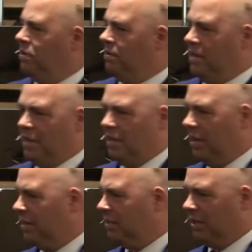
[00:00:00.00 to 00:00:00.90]

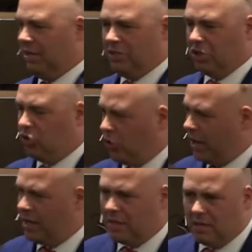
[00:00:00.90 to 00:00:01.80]
and
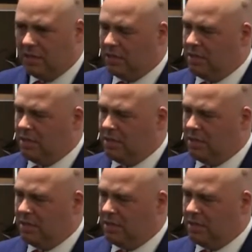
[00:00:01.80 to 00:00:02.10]
degraded.